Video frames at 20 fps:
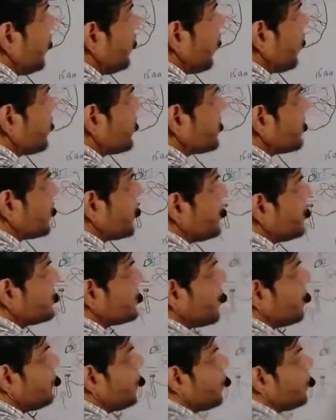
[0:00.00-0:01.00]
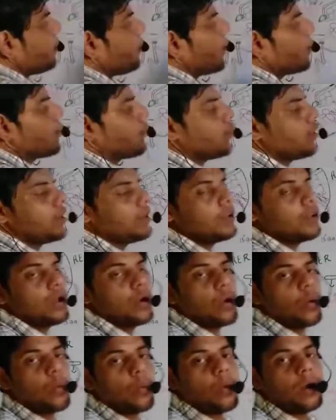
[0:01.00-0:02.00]
Now this granzyme and perfurin
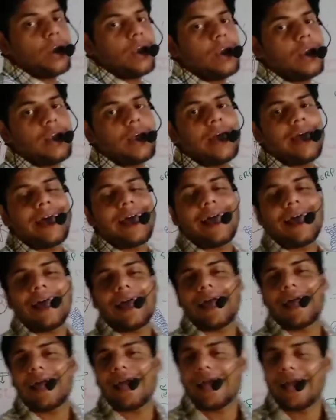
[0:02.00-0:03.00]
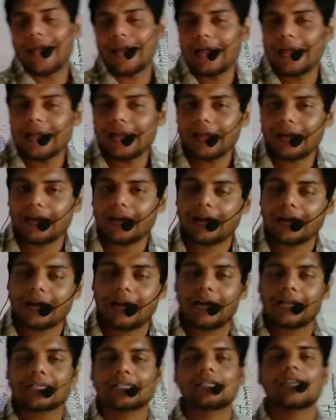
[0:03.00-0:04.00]
will
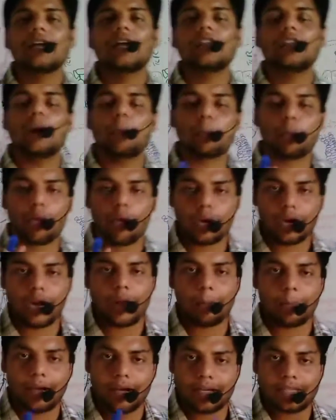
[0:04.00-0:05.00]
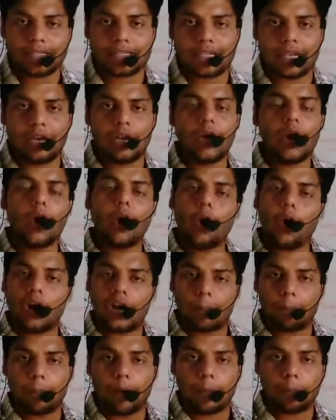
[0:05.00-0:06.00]
cause the programmed dead cell or
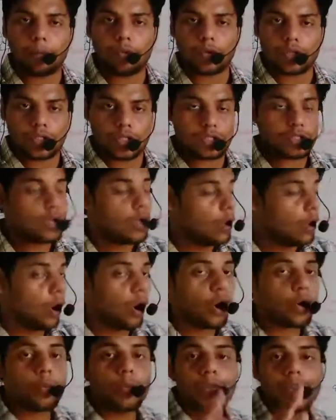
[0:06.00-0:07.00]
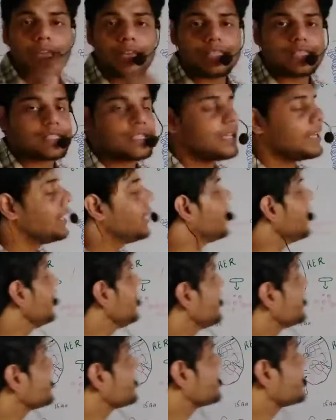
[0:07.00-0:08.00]
apoptosis, or we can say
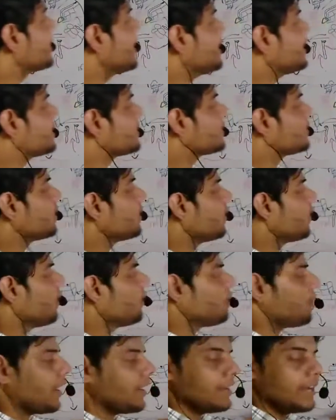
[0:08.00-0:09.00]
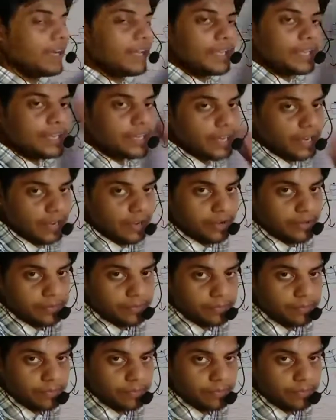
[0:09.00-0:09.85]
this cells finally killed.